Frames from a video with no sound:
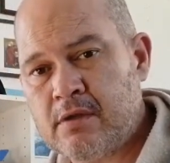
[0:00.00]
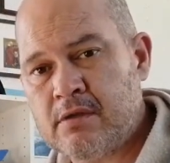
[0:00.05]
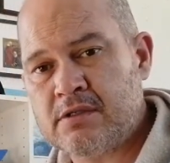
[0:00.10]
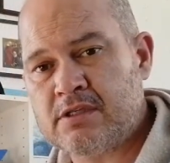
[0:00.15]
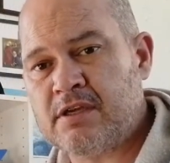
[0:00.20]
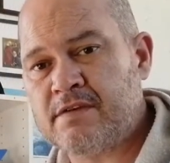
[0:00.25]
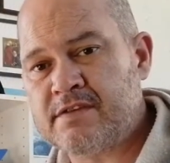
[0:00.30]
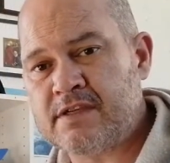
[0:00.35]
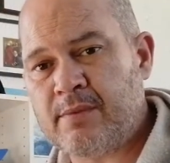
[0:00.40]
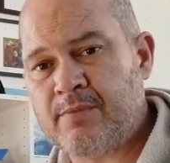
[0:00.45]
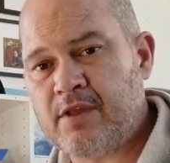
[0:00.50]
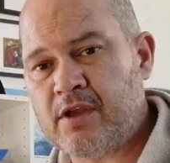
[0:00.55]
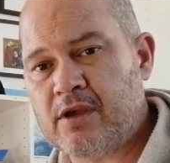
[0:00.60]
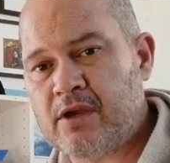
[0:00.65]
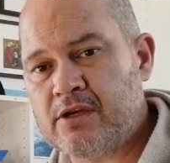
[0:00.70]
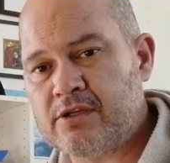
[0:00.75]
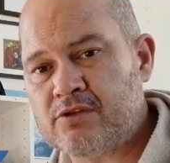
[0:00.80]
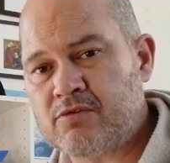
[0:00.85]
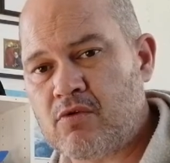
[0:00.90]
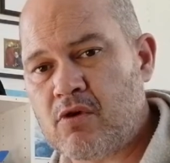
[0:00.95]
so if something
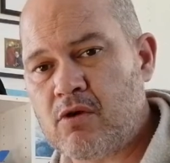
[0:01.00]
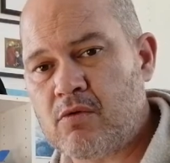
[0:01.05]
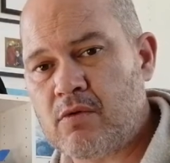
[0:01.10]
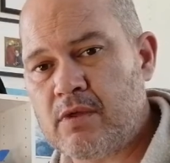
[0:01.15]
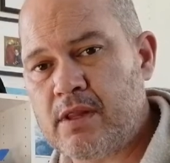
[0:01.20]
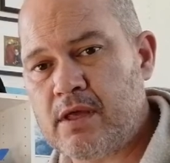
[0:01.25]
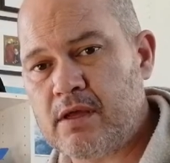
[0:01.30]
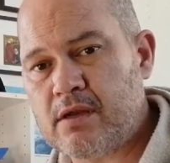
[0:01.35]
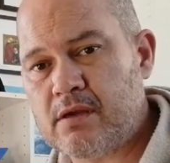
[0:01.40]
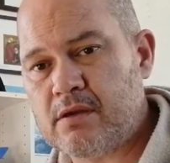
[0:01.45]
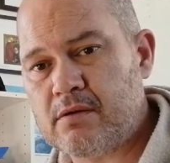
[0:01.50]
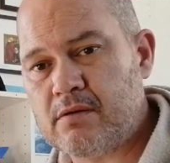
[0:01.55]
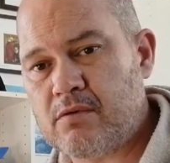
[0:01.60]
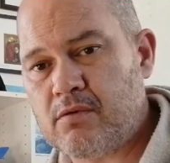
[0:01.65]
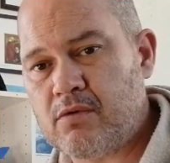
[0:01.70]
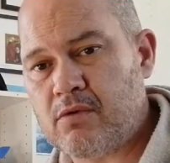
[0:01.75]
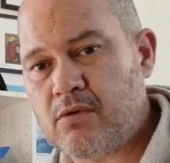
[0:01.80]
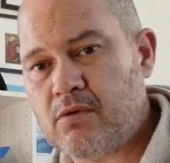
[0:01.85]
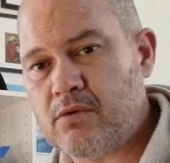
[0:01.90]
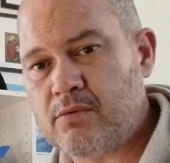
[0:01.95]
goes wrong with it,
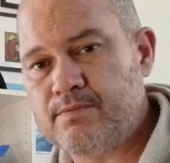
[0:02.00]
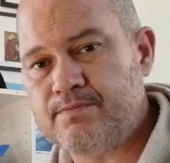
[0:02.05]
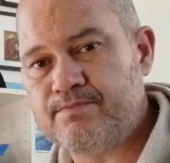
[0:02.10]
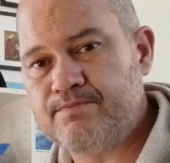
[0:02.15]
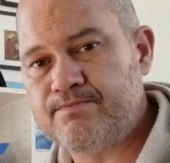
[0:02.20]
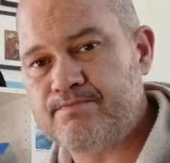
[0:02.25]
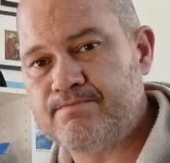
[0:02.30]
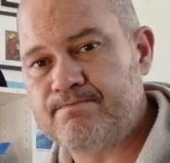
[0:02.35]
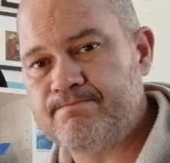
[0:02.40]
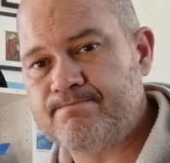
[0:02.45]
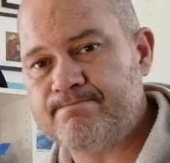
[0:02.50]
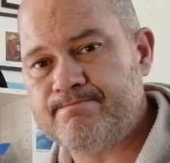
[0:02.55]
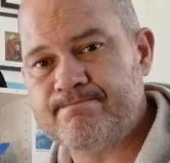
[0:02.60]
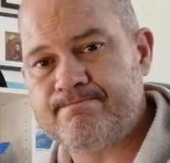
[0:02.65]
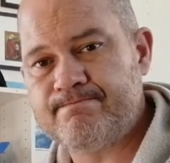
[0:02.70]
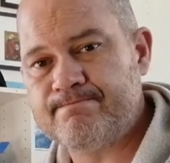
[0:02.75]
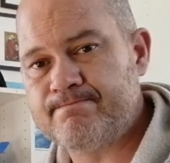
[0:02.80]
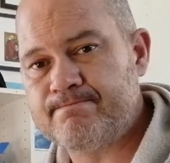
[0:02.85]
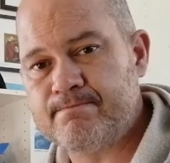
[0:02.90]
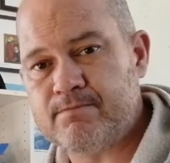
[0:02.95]
or
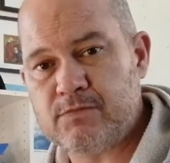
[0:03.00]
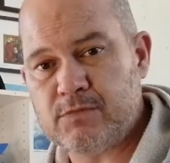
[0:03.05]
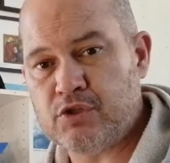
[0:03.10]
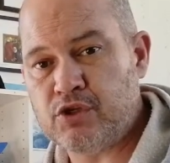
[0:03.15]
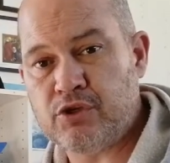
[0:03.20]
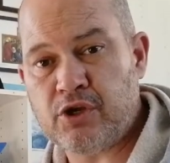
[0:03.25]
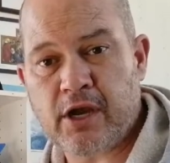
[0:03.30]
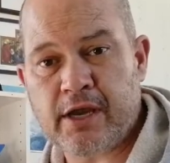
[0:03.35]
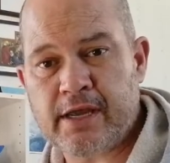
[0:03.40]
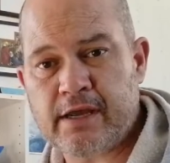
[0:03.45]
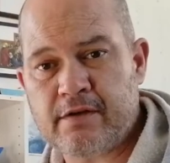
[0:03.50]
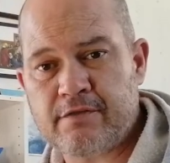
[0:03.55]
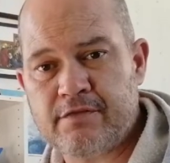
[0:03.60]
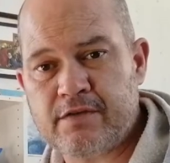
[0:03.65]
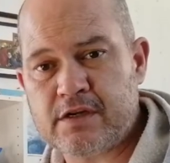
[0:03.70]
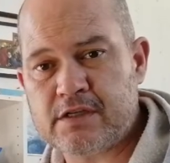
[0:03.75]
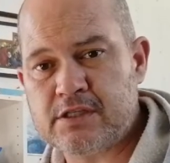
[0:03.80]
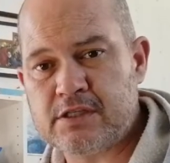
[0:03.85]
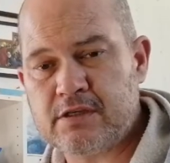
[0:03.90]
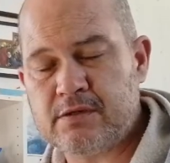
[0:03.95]
you know how to
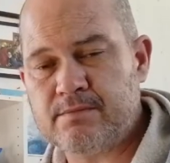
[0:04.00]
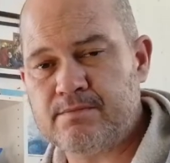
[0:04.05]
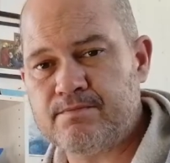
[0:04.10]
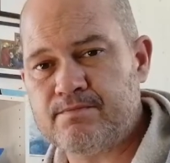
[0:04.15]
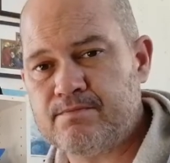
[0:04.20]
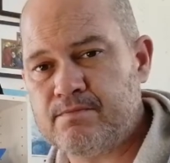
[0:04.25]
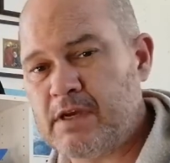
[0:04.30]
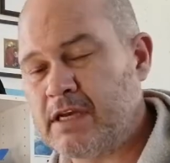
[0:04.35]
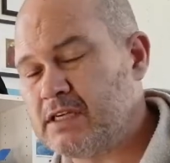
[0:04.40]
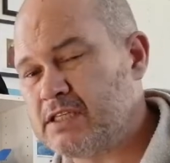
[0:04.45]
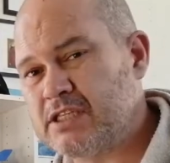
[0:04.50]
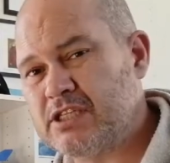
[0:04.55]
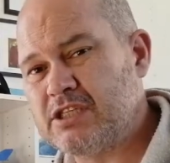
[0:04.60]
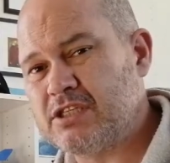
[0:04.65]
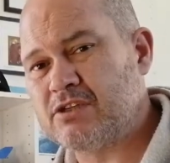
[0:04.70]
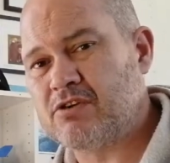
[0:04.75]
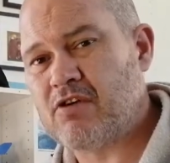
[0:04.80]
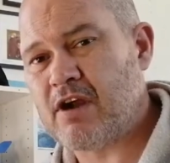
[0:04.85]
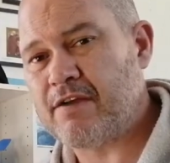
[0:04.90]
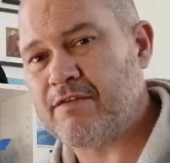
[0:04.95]
fix it, and it's
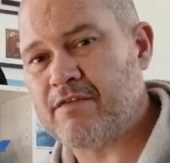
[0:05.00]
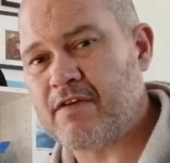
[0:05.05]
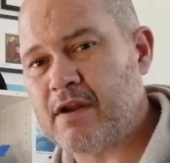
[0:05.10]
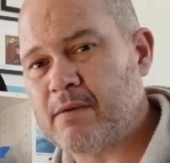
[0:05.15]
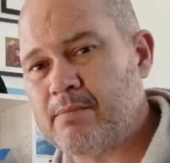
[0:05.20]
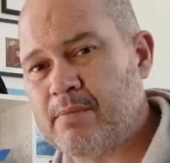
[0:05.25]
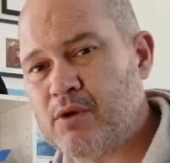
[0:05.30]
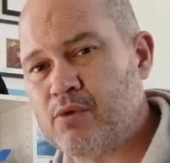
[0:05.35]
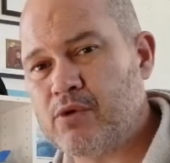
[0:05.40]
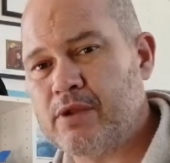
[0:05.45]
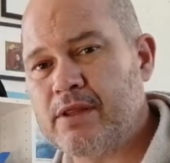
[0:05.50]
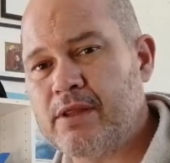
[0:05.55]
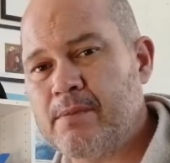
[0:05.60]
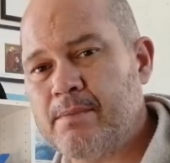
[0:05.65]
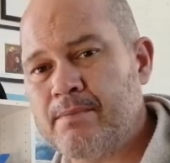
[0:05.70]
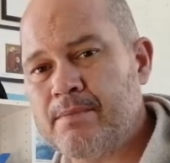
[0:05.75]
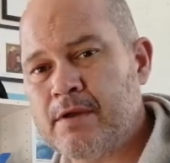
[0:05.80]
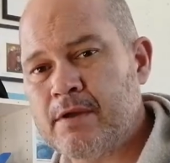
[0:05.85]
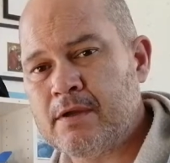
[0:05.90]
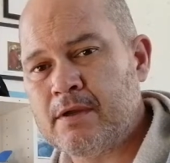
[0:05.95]
just great fun building
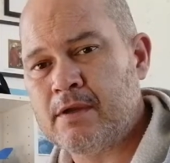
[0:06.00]
them.